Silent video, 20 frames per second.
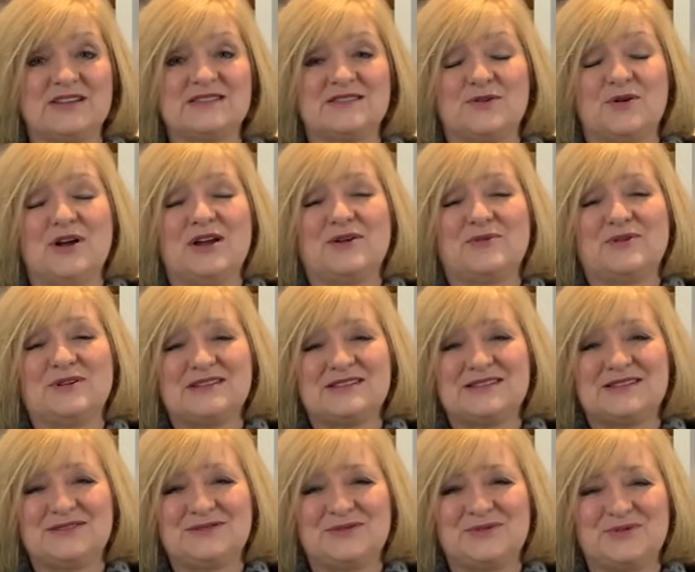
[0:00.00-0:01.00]
So
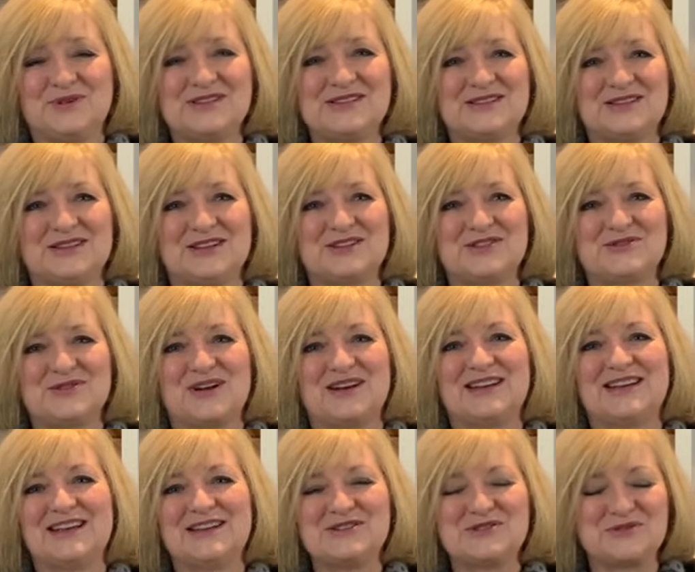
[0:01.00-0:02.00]
I wasn't going to try
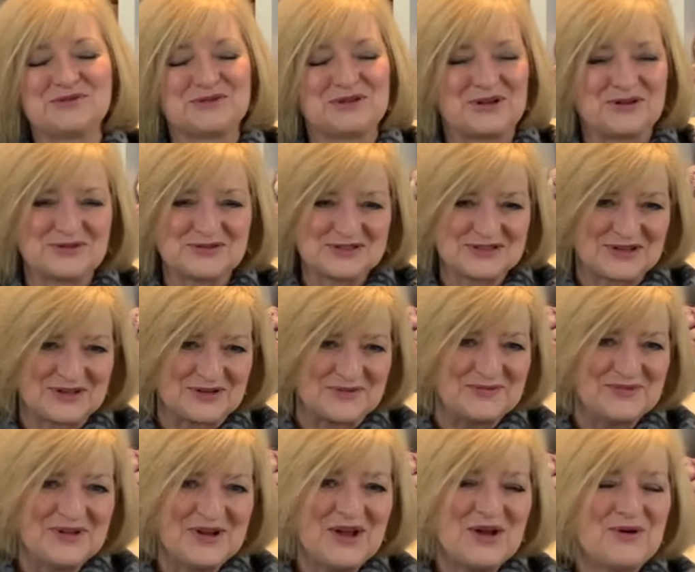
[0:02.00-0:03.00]
to get too close to them
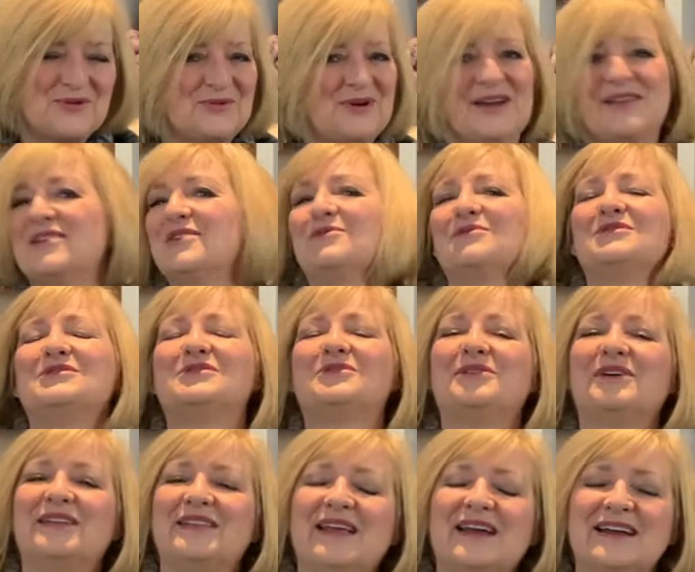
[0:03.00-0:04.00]
while they were
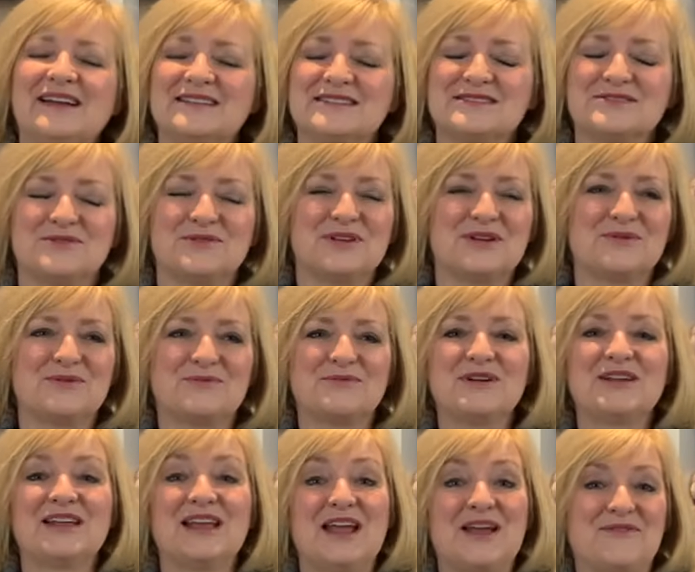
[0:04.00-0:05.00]
doing that. So they were
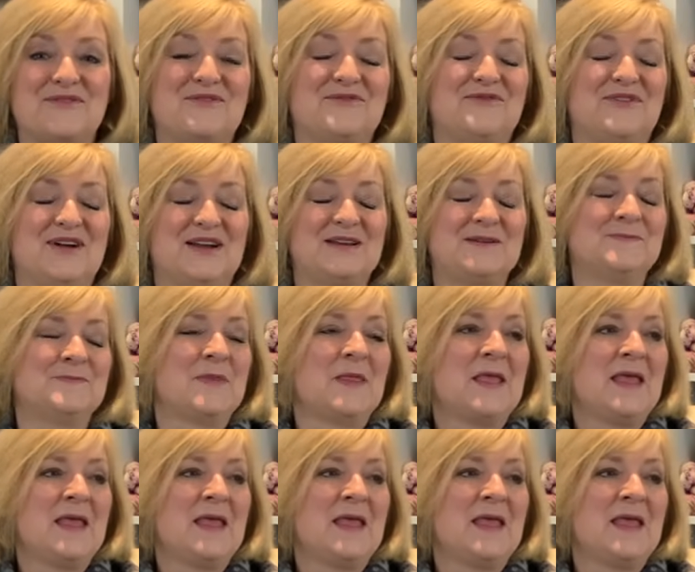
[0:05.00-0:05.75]
really having fun.